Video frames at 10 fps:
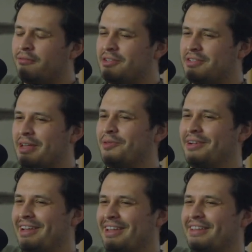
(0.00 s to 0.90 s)
which that
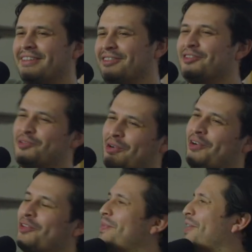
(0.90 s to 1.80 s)
word again, it's a little
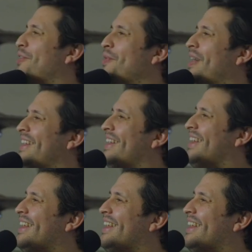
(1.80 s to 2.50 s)
triggering to me. I don't know why.